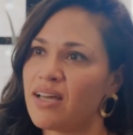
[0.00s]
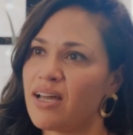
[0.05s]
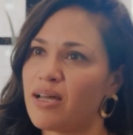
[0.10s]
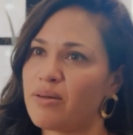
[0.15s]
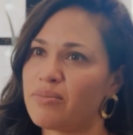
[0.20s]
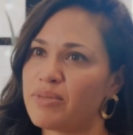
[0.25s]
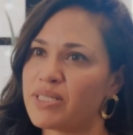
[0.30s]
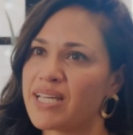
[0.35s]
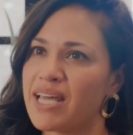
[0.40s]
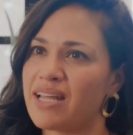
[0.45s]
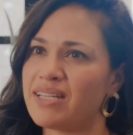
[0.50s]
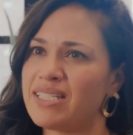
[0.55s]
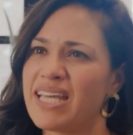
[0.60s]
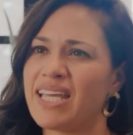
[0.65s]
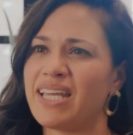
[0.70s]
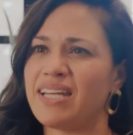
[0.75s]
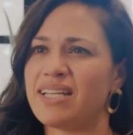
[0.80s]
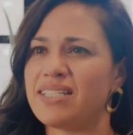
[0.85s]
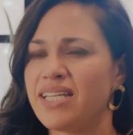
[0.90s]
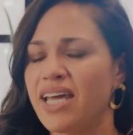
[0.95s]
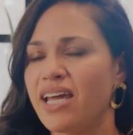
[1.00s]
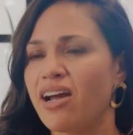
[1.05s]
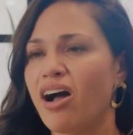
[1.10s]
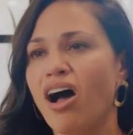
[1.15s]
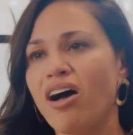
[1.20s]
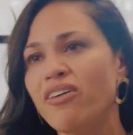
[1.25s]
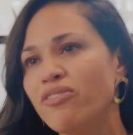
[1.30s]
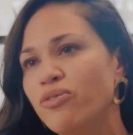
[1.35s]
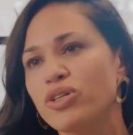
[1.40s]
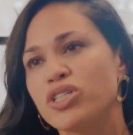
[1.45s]
just kind of taking a day
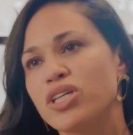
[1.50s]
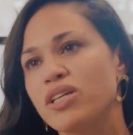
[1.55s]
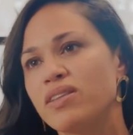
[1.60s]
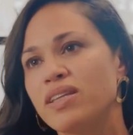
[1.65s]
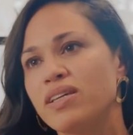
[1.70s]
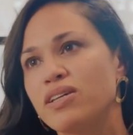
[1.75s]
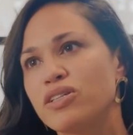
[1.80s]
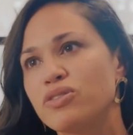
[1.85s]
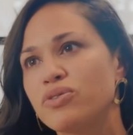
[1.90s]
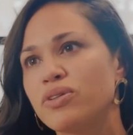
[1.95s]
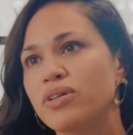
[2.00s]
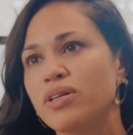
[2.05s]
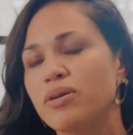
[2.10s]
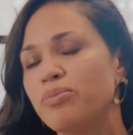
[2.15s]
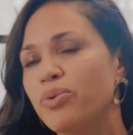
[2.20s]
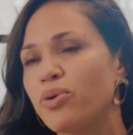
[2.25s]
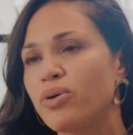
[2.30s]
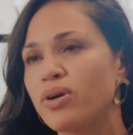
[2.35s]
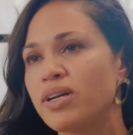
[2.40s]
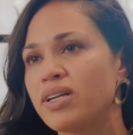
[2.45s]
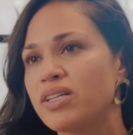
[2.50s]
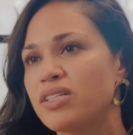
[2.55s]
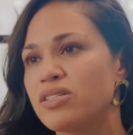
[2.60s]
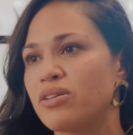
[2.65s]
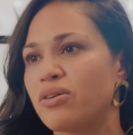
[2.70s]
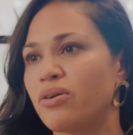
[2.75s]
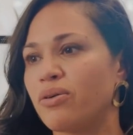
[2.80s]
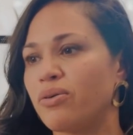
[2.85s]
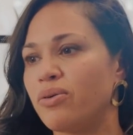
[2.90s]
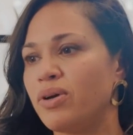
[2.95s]
off, which I think is really important.
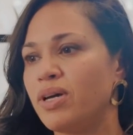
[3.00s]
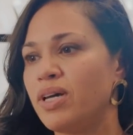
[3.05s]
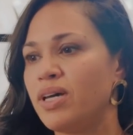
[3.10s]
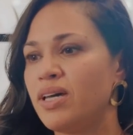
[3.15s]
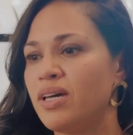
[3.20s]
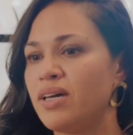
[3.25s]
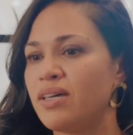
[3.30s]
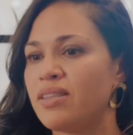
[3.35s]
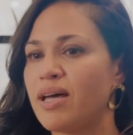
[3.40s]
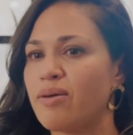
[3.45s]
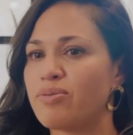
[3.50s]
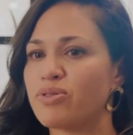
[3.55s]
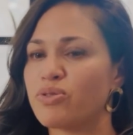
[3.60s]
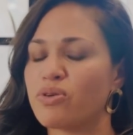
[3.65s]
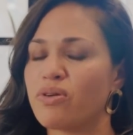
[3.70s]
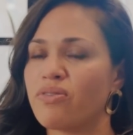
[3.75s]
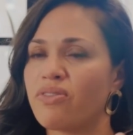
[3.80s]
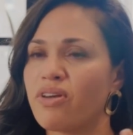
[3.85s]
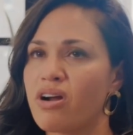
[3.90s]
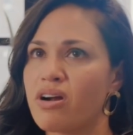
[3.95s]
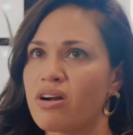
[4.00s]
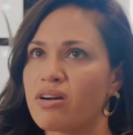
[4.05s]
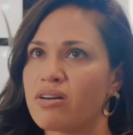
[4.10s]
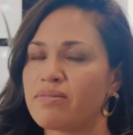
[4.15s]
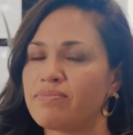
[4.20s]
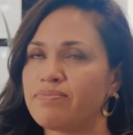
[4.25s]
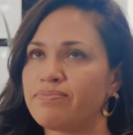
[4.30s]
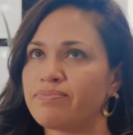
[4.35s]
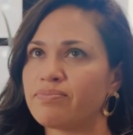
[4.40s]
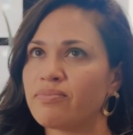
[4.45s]
So that was sort of
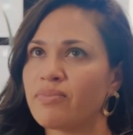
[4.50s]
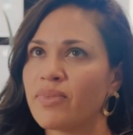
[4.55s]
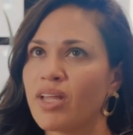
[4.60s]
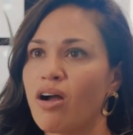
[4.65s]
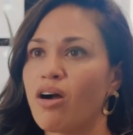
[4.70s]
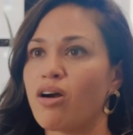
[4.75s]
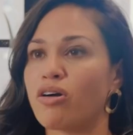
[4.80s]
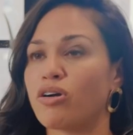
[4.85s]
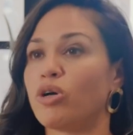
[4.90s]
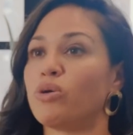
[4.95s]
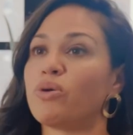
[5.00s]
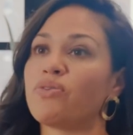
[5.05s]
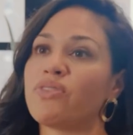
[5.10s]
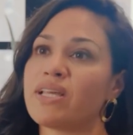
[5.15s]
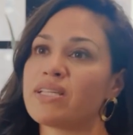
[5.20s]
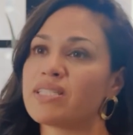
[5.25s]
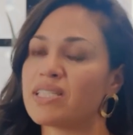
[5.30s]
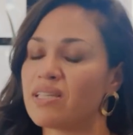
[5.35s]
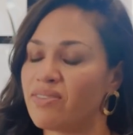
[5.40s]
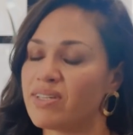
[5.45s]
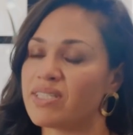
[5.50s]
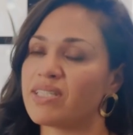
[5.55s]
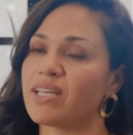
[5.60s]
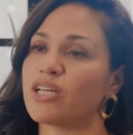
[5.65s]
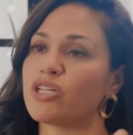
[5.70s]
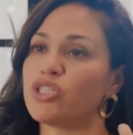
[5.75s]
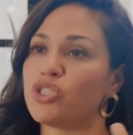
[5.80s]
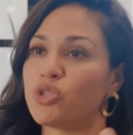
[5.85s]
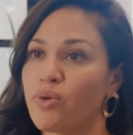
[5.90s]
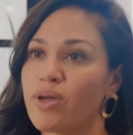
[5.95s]
our goal of Thanksgiving. It's
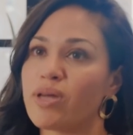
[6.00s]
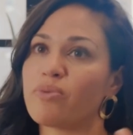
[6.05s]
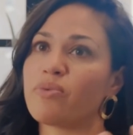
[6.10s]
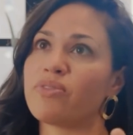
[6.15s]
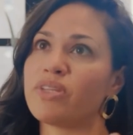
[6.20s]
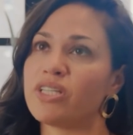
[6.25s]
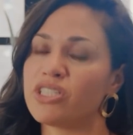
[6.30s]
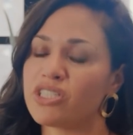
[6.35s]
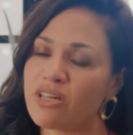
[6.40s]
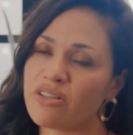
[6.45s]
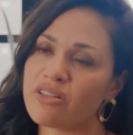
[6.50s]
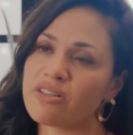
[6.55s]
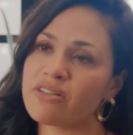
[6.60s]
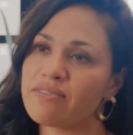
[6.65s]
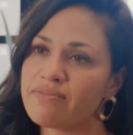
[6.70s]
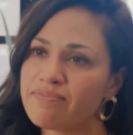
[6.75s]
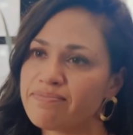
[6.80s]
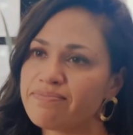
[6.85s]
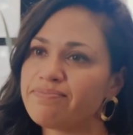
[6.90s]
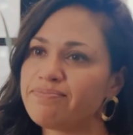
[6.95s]
like enjoy it with each other.